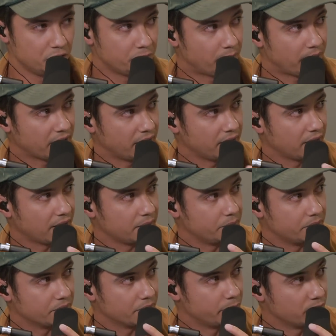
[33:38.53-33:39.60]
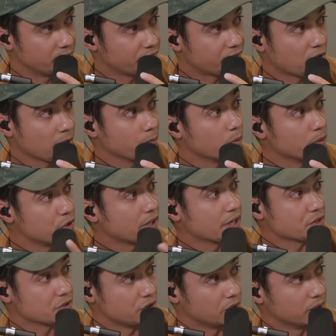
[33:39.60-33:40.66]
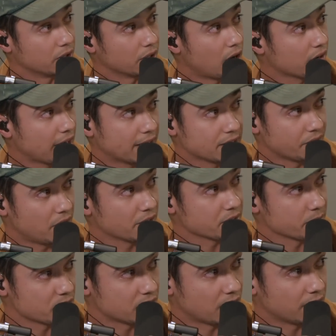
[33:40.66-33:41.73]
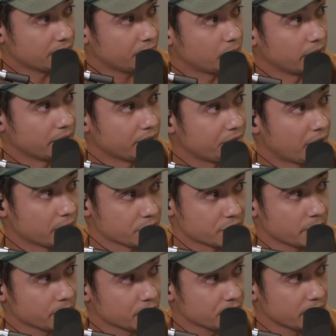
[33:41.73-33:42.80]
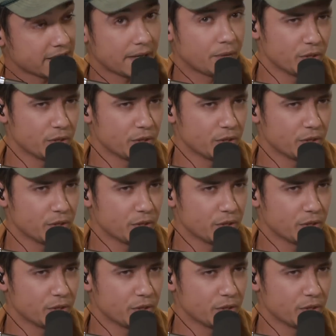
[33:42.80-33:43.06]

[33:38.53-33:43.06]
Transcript: You've bought a beautiful farm in which you guys are doing all kinds of awesome stuff with father-son retreats.